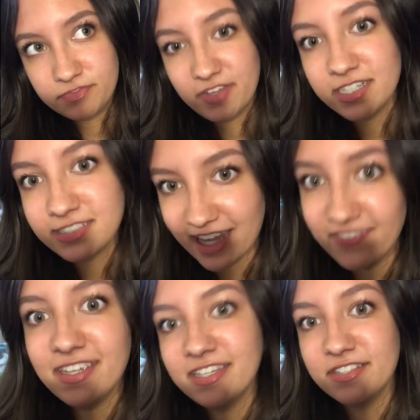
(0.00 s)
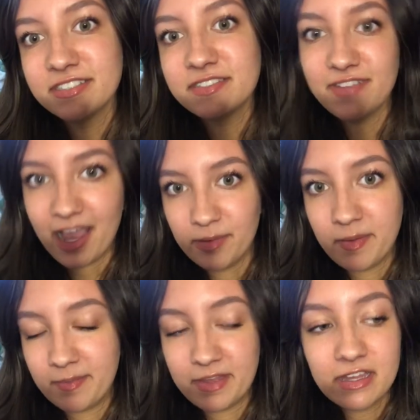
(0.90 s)
Vestavia Hills,
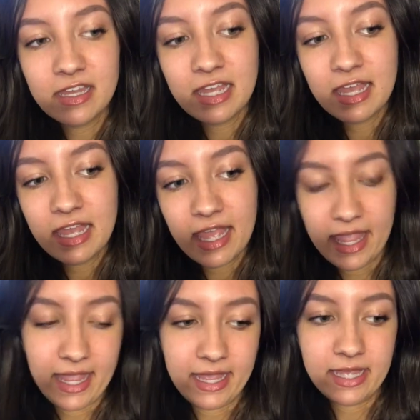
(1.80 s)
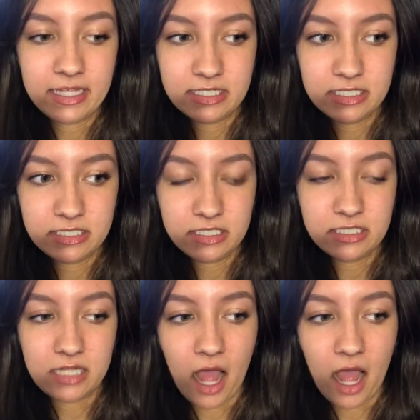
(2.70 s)
Alabama. And